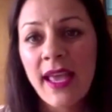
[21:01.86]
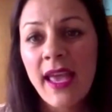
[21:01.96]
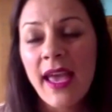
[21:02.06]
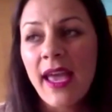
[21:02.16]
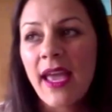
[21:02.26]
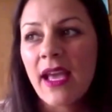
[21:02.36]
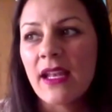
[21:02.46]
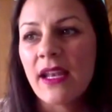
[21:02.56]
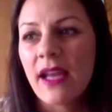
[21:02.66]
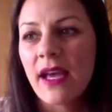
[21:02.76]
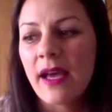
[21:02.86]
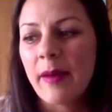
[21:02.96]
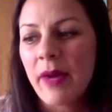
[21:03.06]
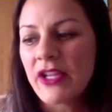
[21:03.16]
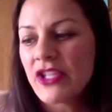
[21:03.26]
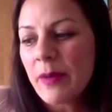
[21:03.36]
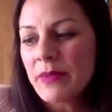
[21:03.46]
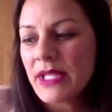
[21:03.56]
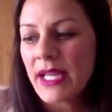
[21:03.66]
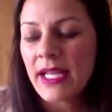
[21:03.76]
And I
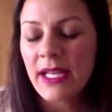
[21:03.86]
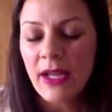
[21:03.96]
jumped in.